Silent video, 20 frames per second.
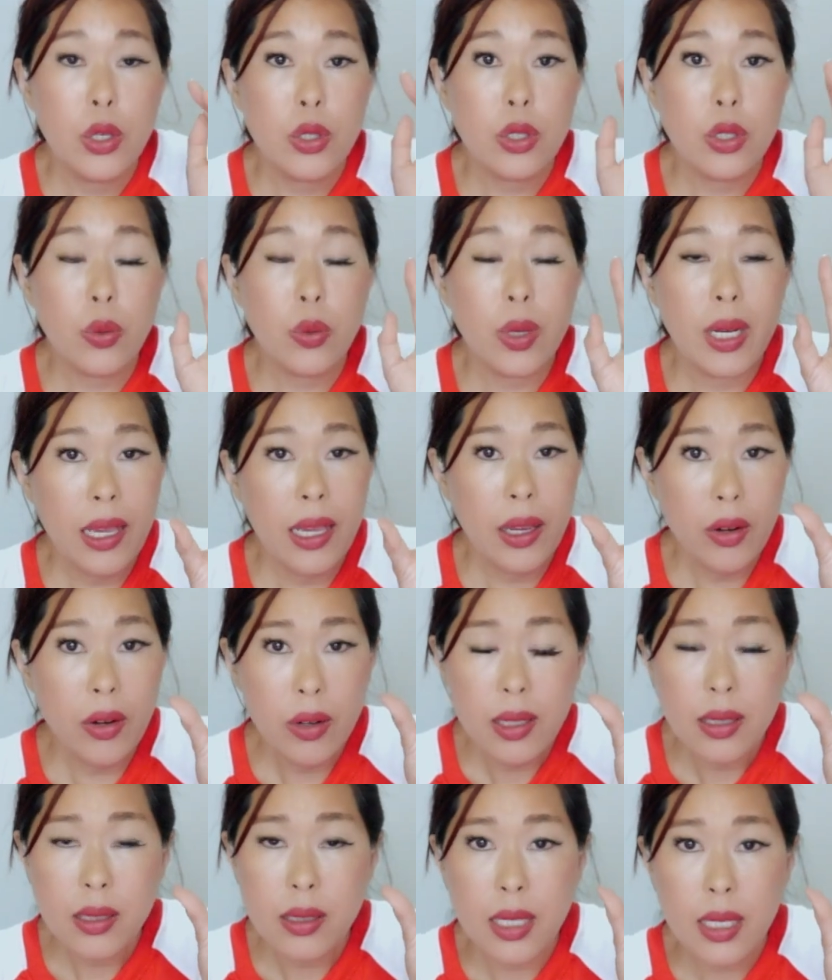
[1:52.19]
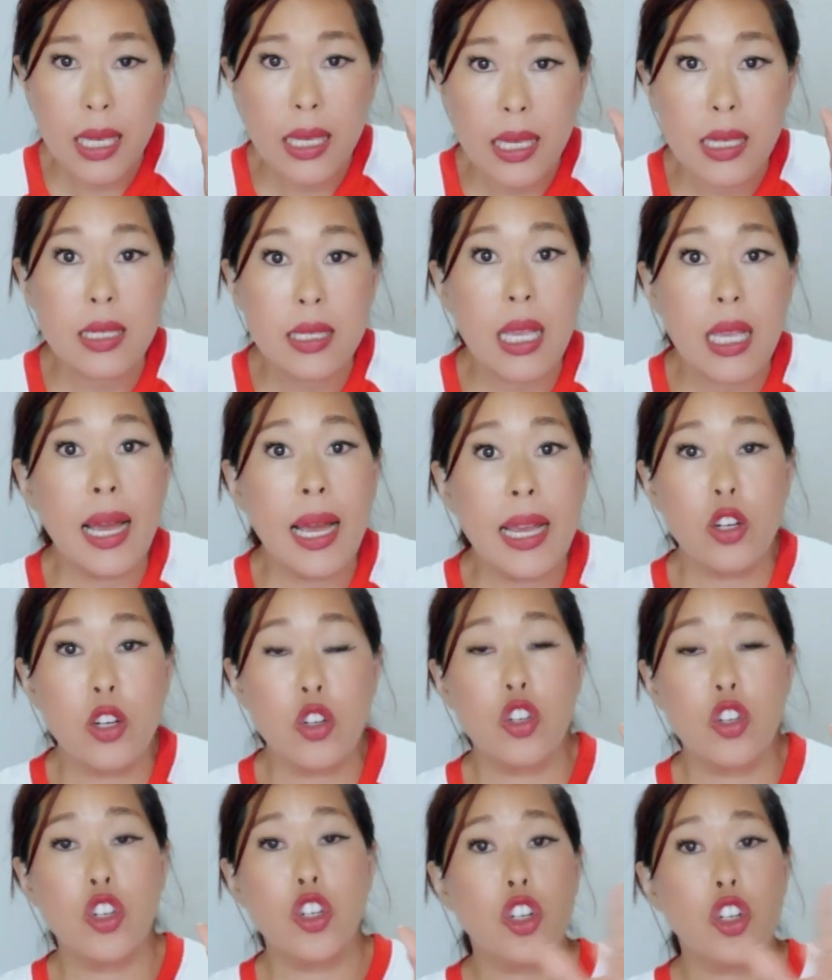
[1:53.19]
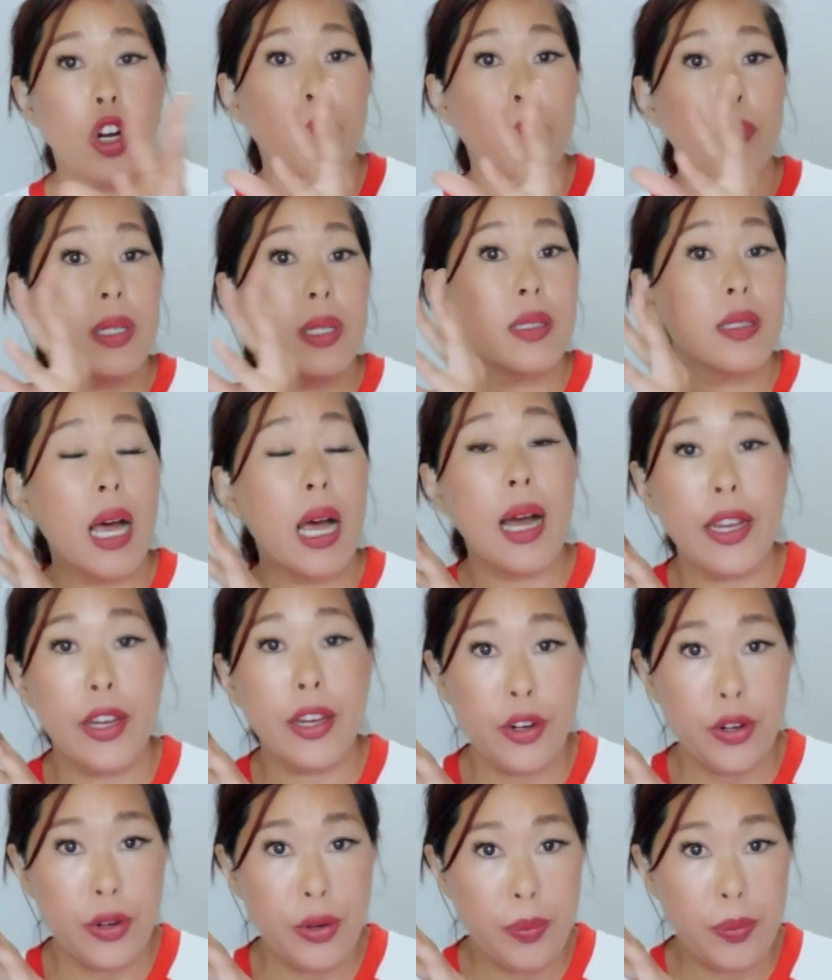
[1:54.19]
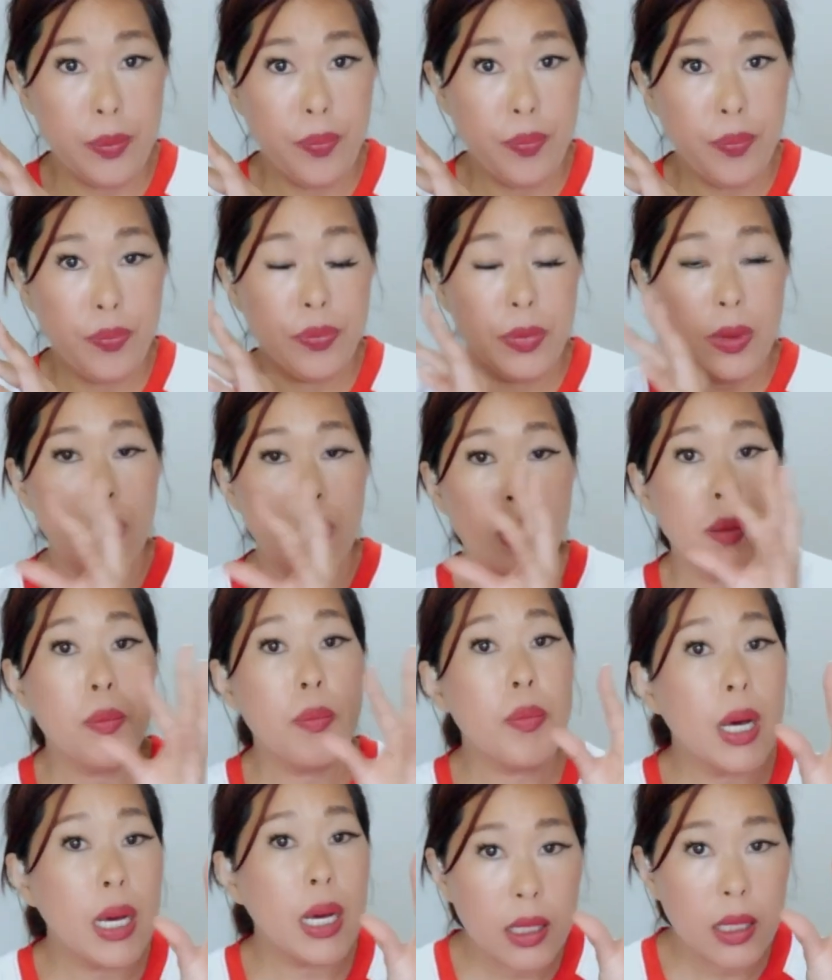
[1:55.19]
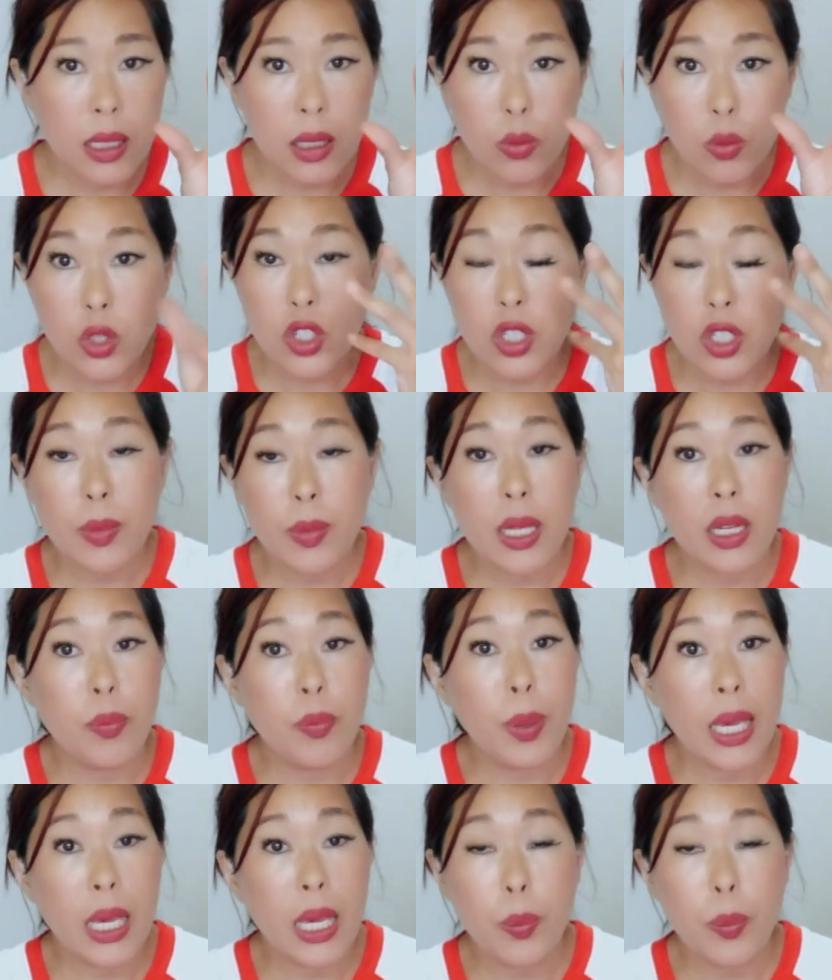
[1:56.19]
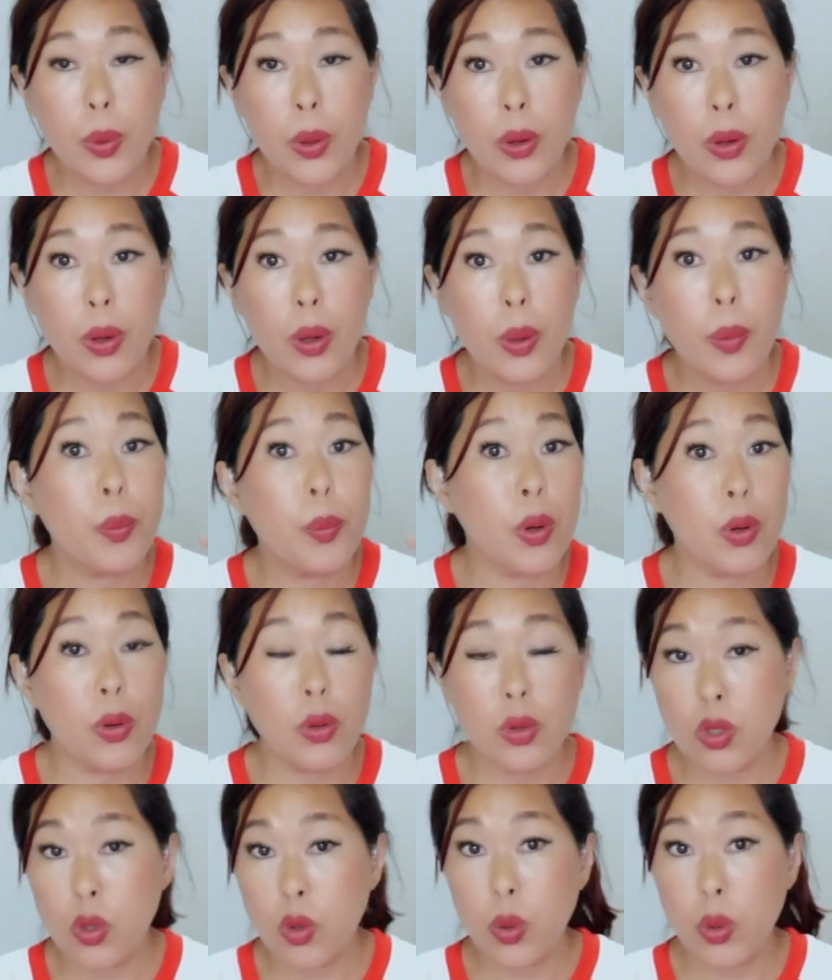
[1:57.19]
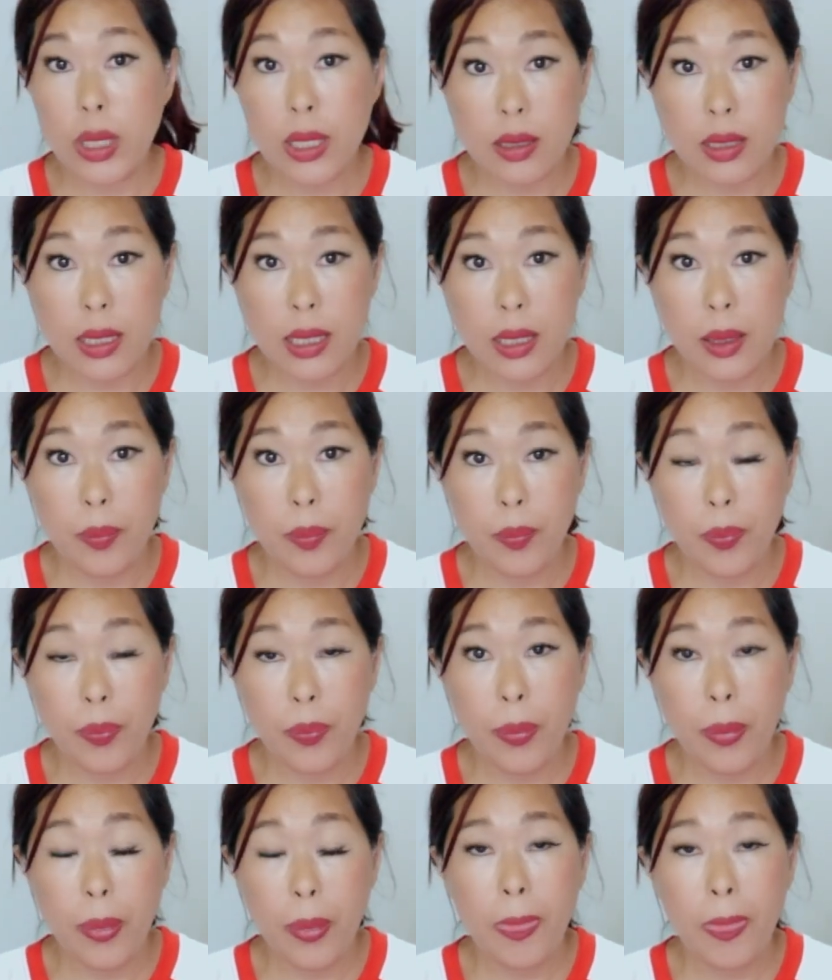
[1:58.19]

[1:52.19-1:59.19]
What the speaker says: So in Aaron's case, iron sharpens iron. Money, which is made of paper, burns quickly.